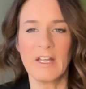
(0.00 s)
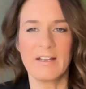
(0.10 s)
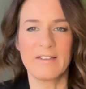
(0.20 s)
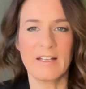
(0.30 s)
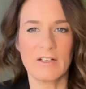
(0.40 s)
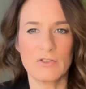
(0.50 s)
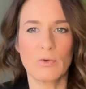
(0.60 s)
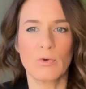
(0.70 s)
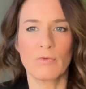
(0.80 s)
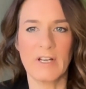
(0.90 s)
is the
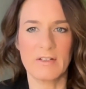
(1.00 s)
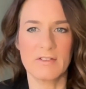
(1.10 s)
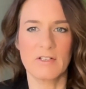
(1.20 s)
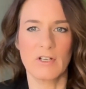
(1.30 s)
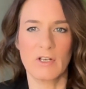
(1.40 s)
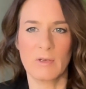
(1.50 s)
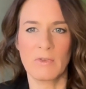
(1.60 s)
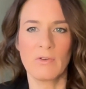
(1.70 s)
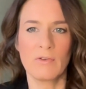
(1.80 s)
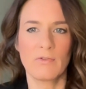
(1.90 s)
actual correct term
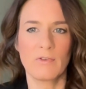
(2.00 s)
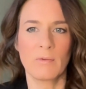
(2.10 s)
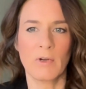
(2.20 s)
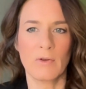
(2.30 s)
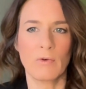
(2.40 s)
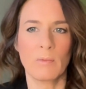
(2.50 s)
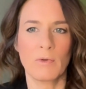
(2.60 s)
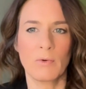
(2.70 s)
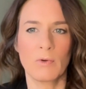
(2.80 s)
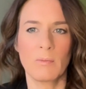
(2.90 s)
used for the
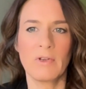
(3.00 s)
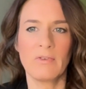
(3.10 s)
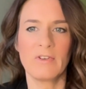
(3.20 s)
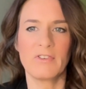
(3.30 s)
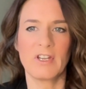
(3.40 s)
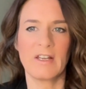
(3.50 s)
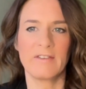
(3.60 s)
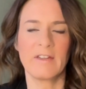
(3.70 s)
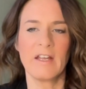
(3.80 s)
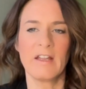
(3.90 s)
microbial
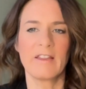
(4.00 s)
communities